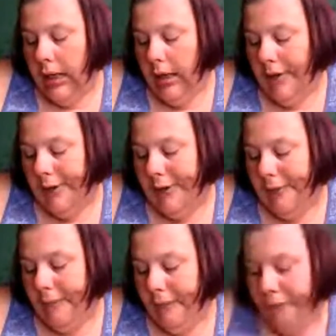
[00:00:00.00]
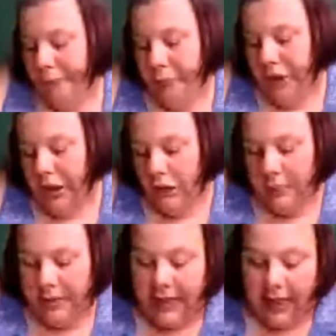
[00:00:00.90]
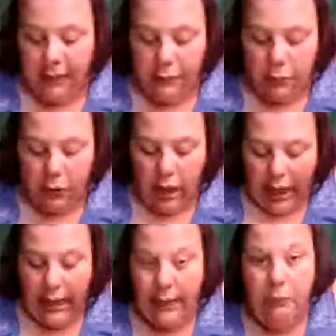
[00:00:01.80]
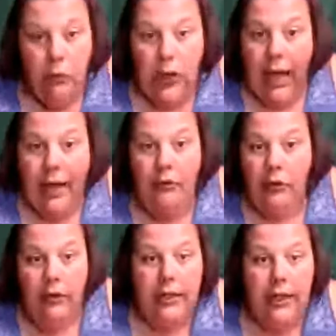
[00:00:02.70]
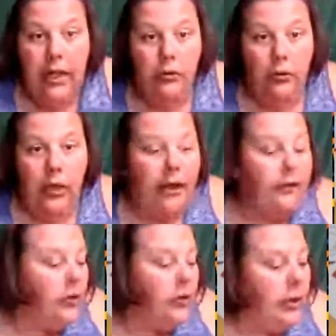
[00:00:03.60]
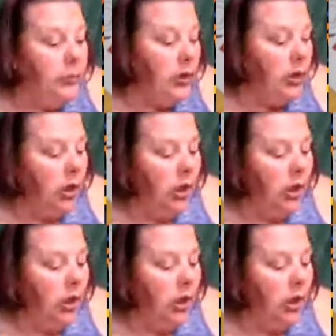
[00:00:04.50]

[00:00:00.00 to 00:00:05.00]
But there's going to be times where I'm going to have to reschedule live streams,